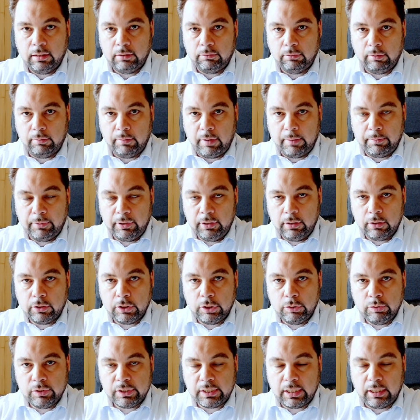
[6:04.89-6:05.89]
Remember, the
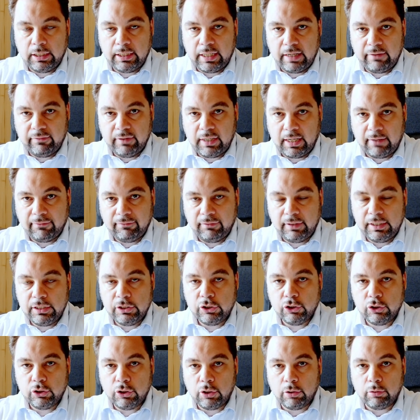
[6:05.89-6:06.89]
two Scandinavian
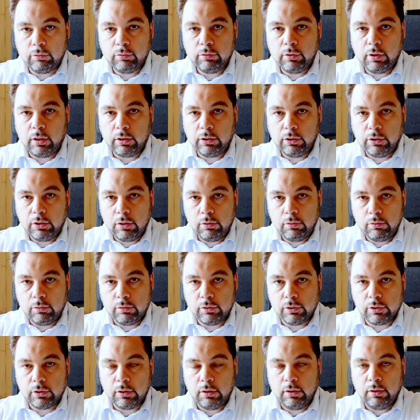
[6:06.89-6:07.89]
athletes don't
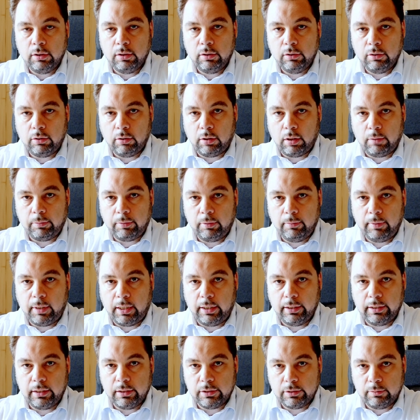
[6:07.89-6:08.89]
use their upper
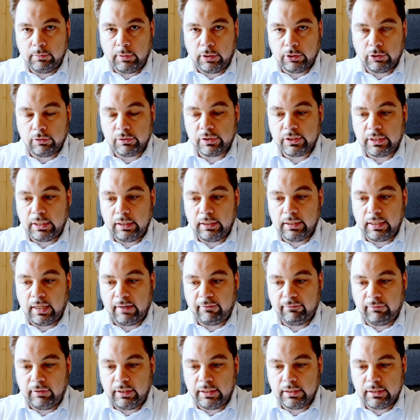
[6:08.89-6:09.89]
body as much as Scandic
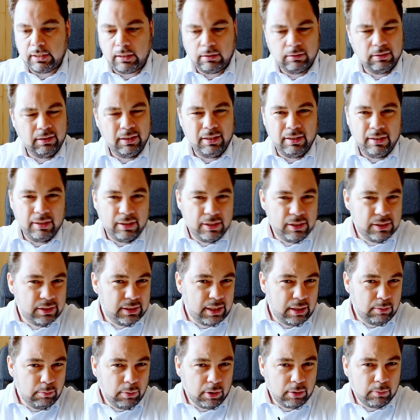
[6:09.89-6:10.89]
athletes are. Is
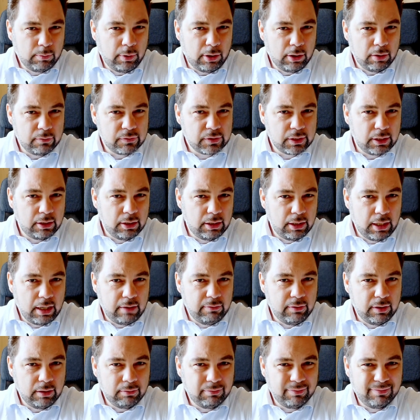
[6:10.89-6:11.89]
Denmark part of
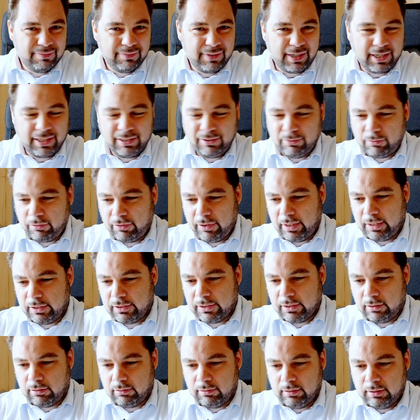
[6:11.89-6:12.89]
Scandinavia? I don't think
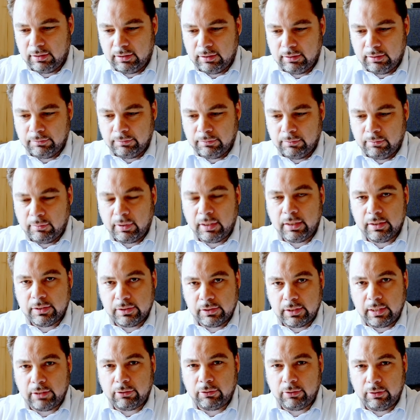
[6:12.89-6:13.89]
so. But it's
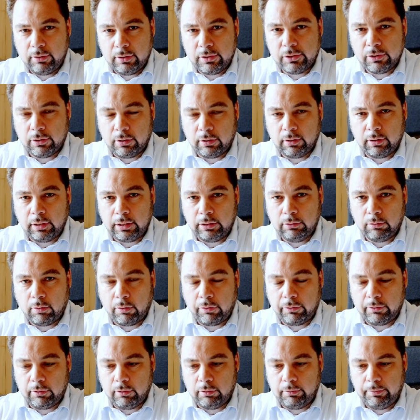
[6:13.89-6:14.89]
certainly
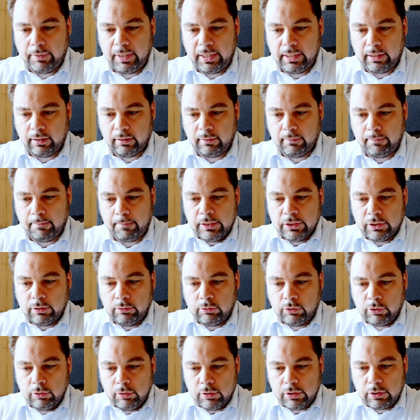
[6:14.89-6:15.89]
North European. So
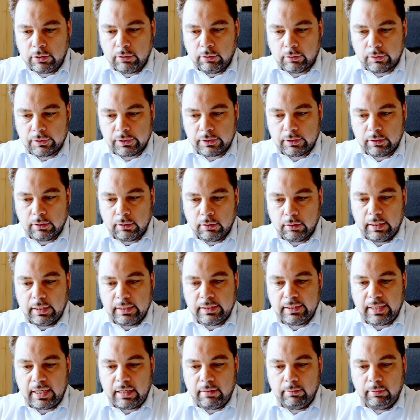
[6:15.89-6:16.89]
Ntouskos
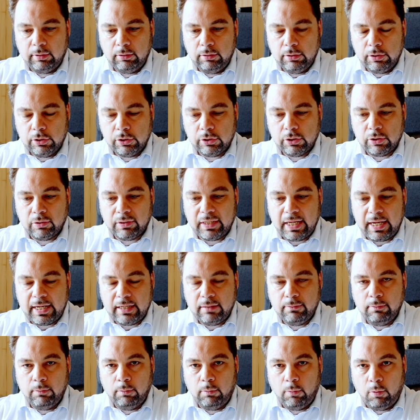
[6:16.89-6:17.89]
is able to
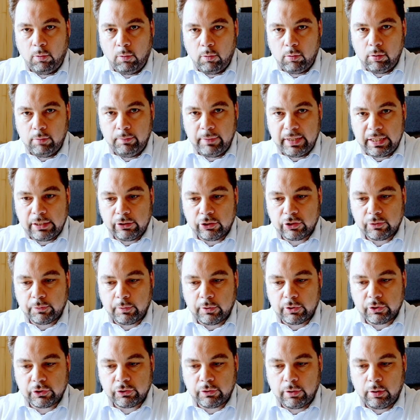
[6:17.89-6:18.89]
gain more meters
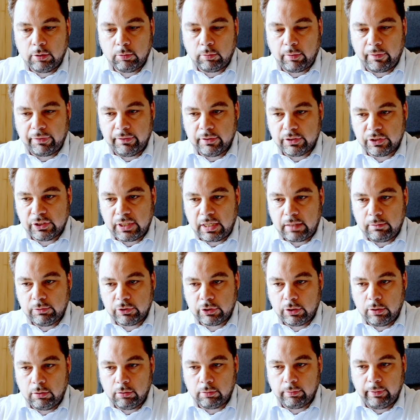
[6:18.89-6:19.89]
per stroke with the same
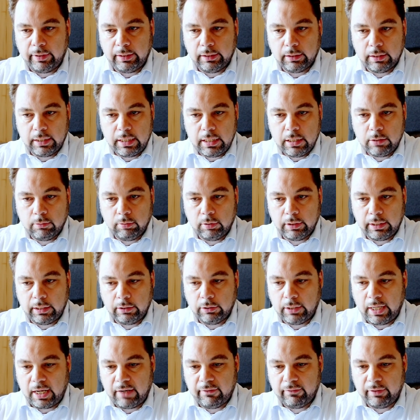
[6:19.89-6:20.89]
stroke rate,
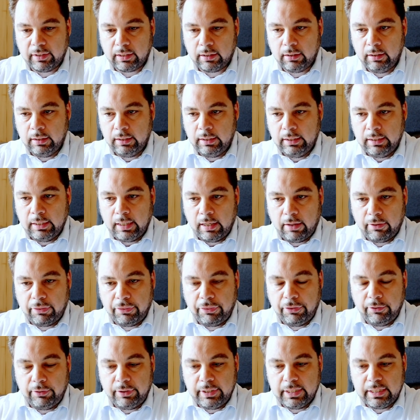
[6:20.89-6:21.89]
equally having a
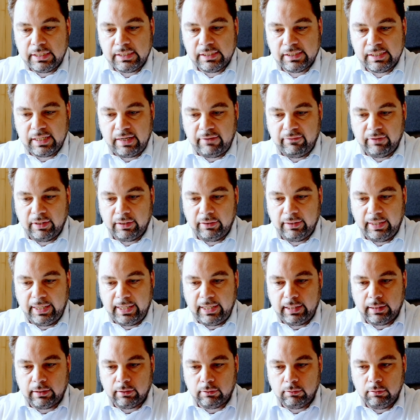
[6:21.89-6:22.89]
37
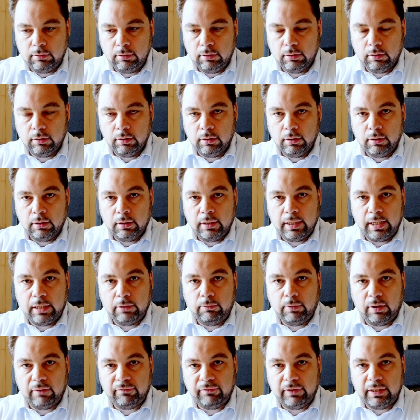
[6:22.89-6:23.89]
now at
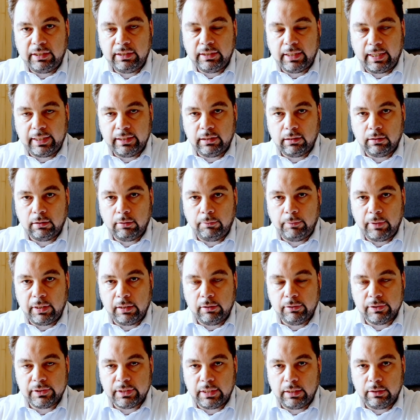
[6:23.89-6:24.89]
roughly 900
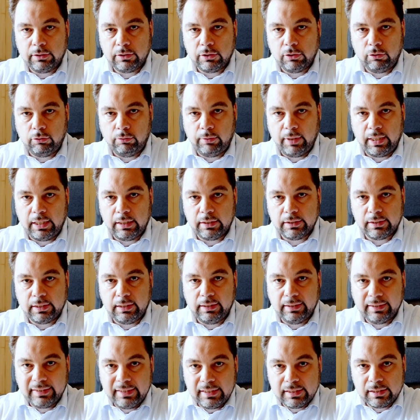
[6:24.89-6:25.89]
meters into the race.
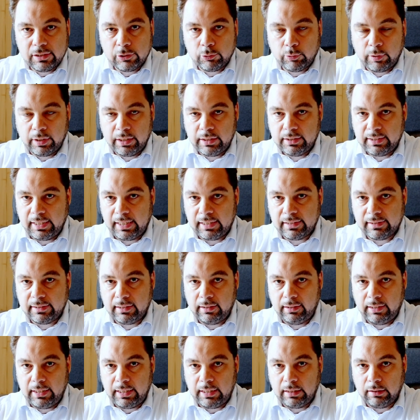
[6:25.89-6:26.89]
And this is where he takes the
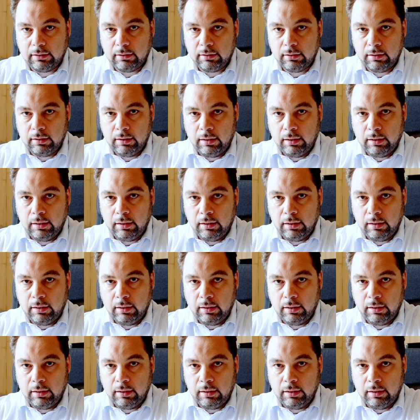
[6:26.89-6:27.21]
lead.